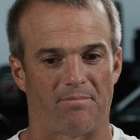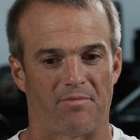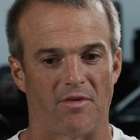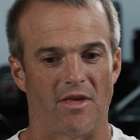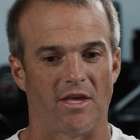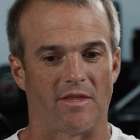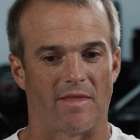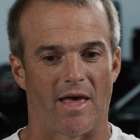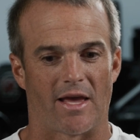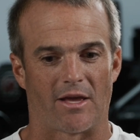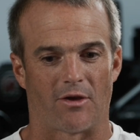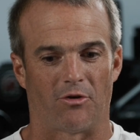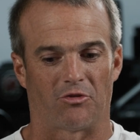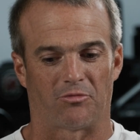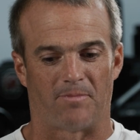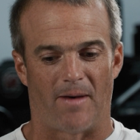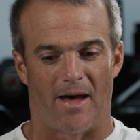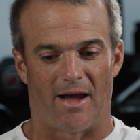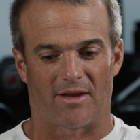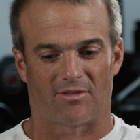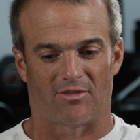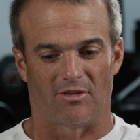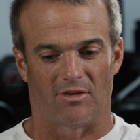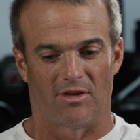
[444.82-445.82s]
thing. That goes
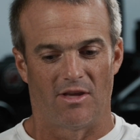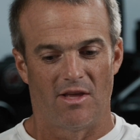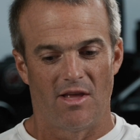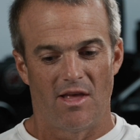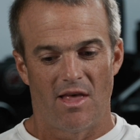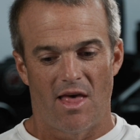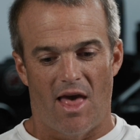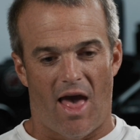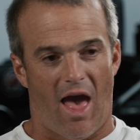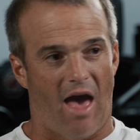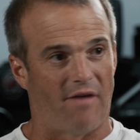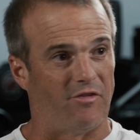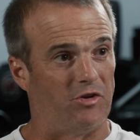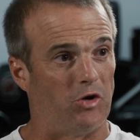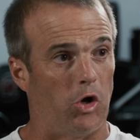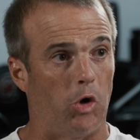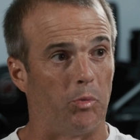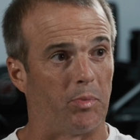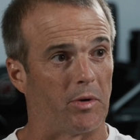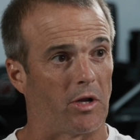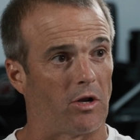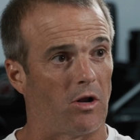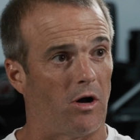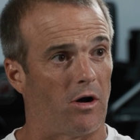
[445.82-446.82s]
back to having
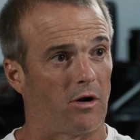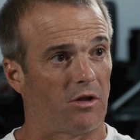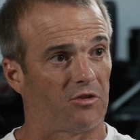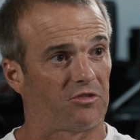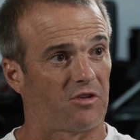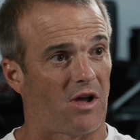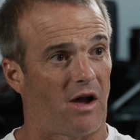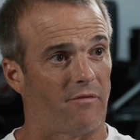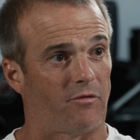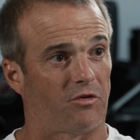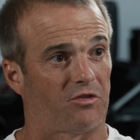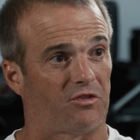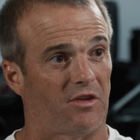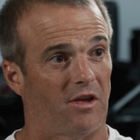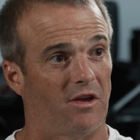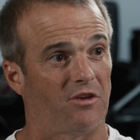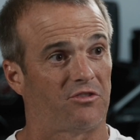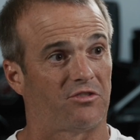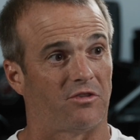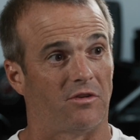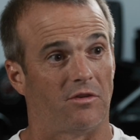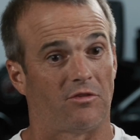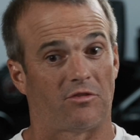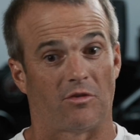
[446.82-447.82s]
open and honest
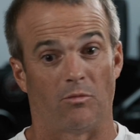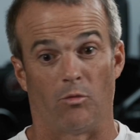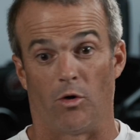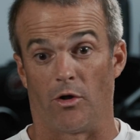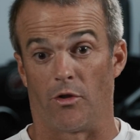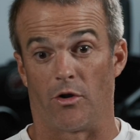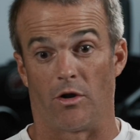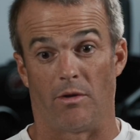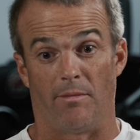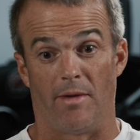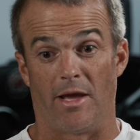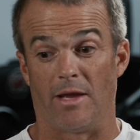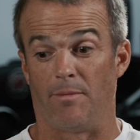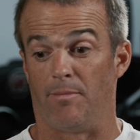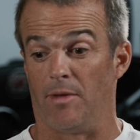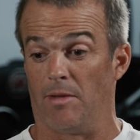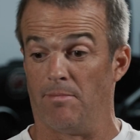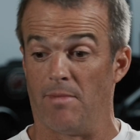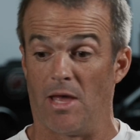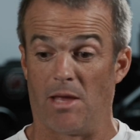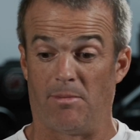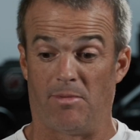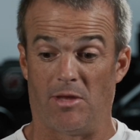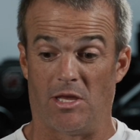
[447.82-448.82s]
conversations. And whether it
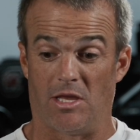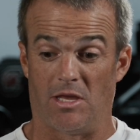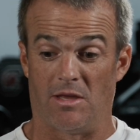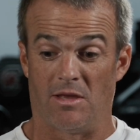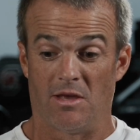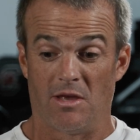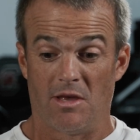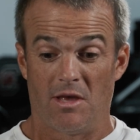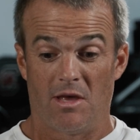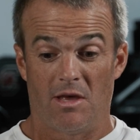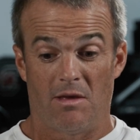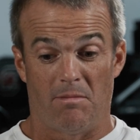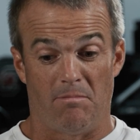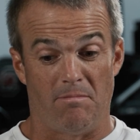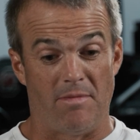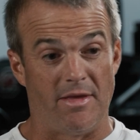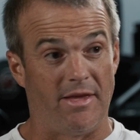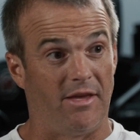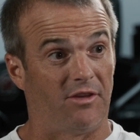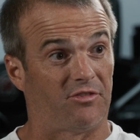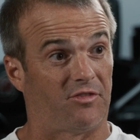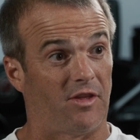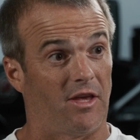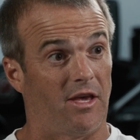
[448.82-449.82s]
may be
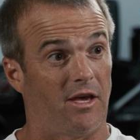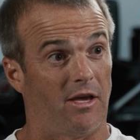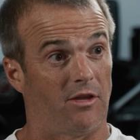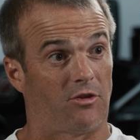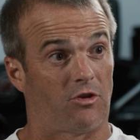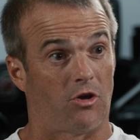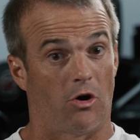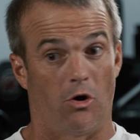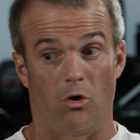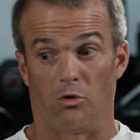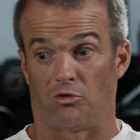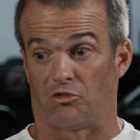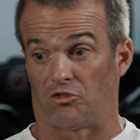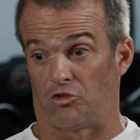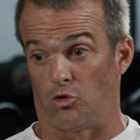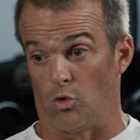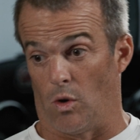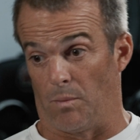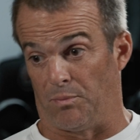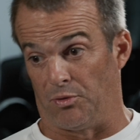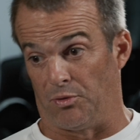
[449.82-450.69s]
me as the head coach to a